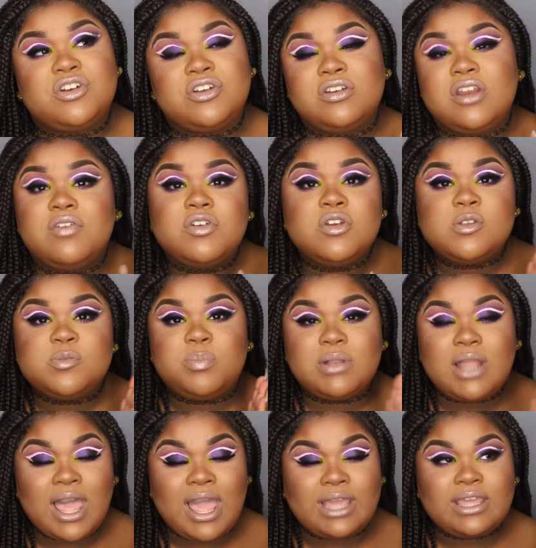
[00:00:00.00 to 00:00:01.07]
you never use
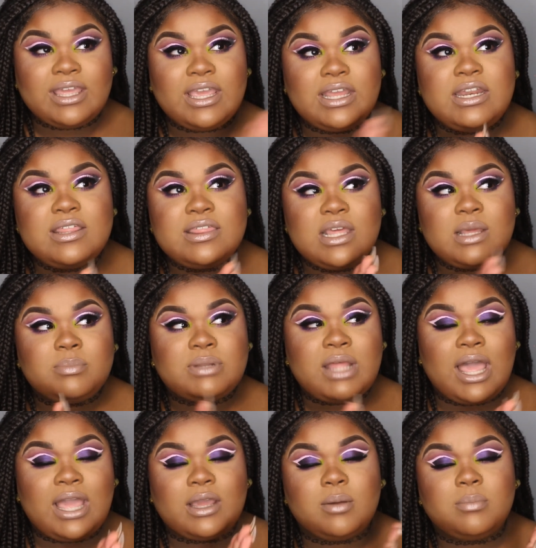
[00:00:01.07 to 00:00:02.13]
black, anything
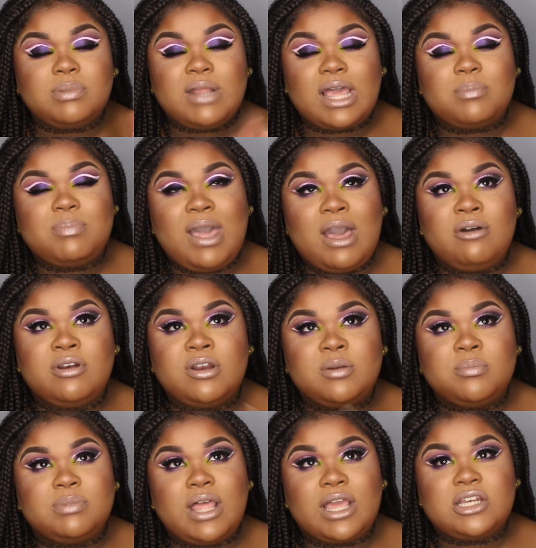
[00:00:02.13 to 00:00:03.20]
black, black powder,
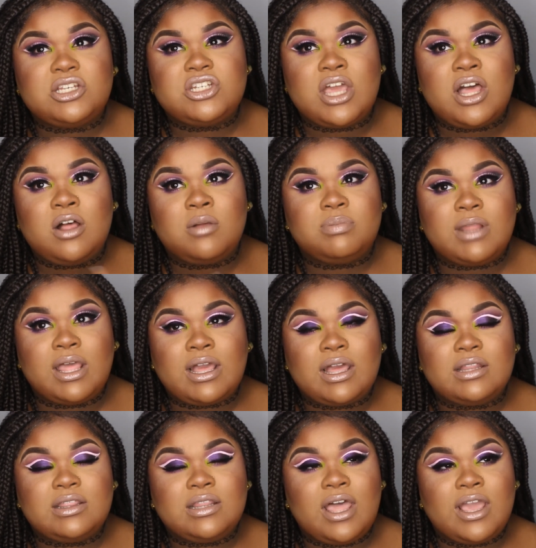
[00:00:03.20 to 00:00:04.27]
black gel, black
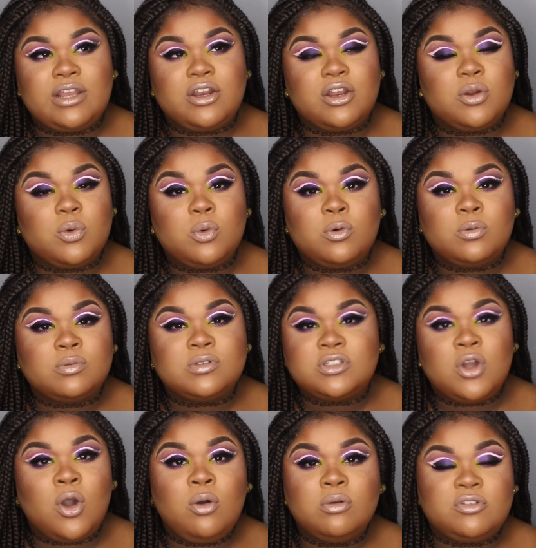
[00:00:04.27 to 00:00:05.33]
liner.
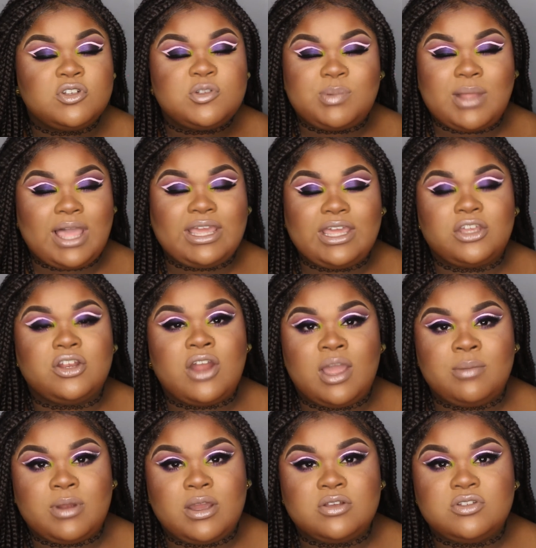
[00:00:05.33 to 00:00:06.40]
Don't use black in your
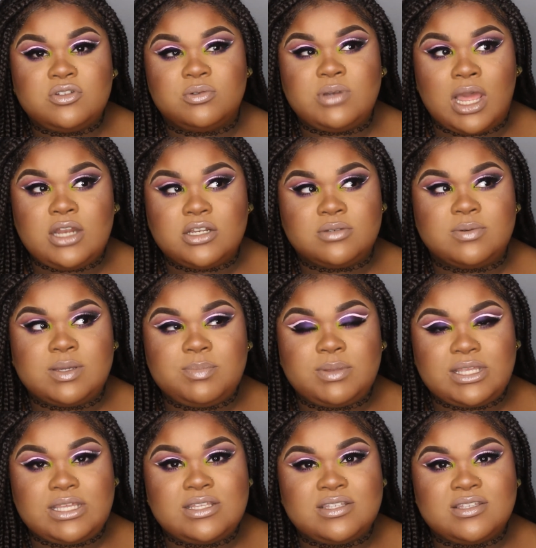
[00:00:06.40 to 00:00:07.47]
eyebrows. Do not do it,
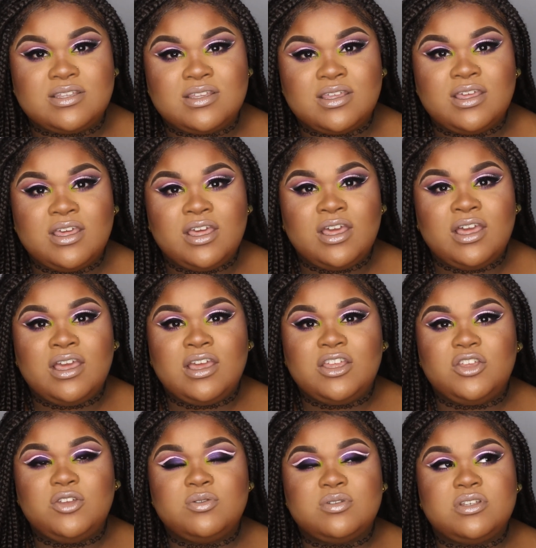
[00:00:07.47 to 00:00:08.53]

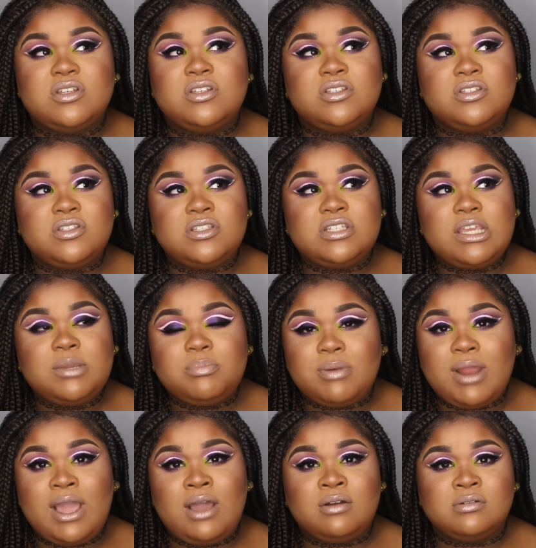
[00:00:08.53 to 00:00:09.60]
please. Use deep
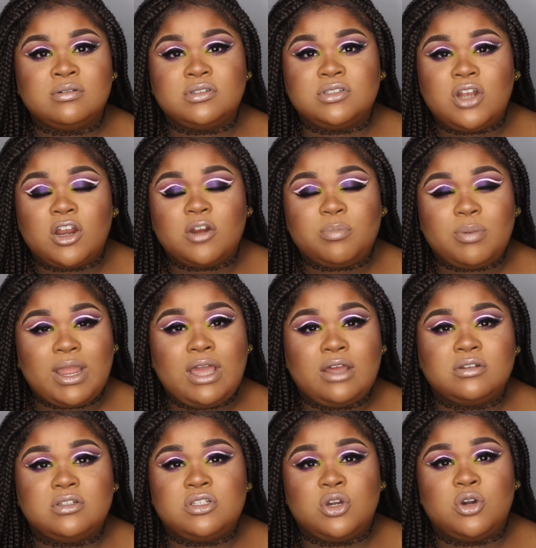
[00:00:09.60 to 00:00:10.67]
brown, dark
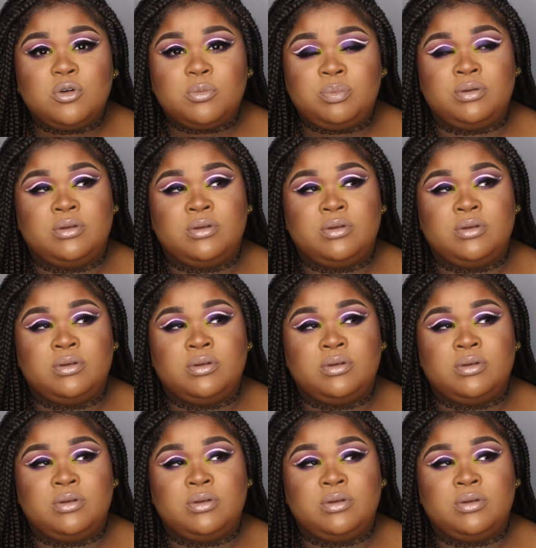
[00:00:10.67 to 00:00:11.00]
brown, taupe.